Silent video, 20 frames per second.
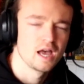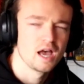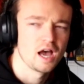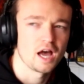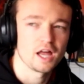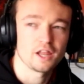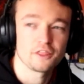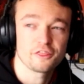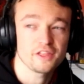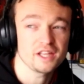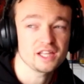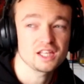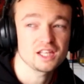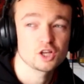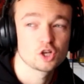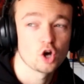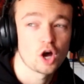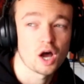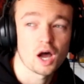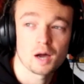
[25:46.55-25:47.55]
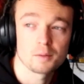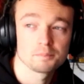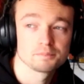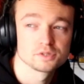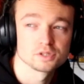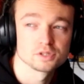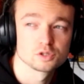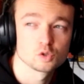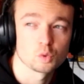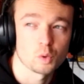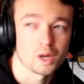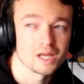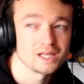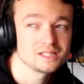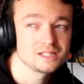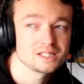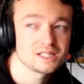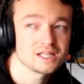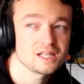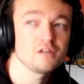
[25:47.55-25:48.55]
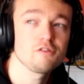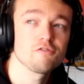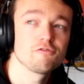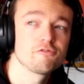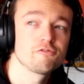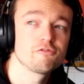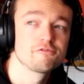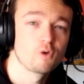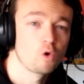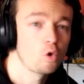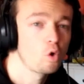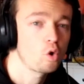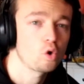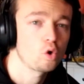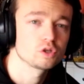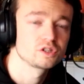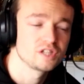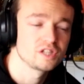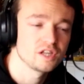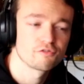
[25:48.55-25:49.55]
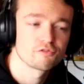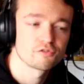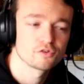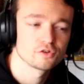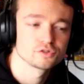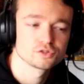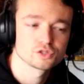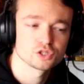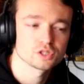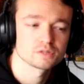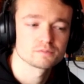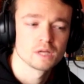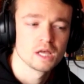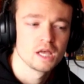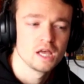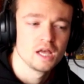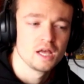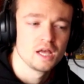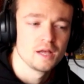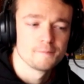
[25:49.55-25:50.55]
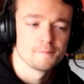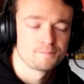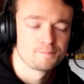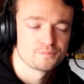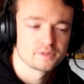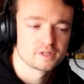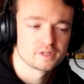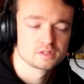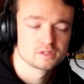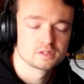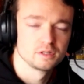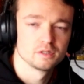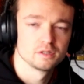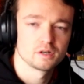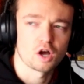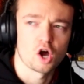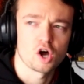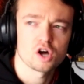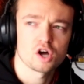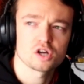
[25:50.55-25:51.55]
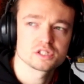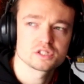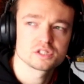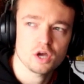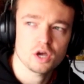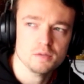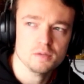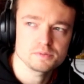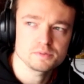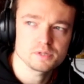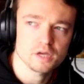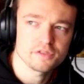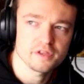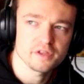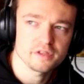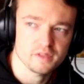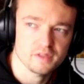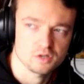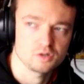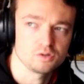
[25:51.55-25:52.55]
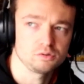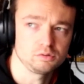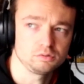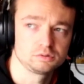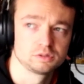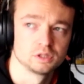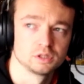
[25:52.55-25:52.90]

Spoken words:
I think it got up to 24 different sort of archetypes, I think they're called.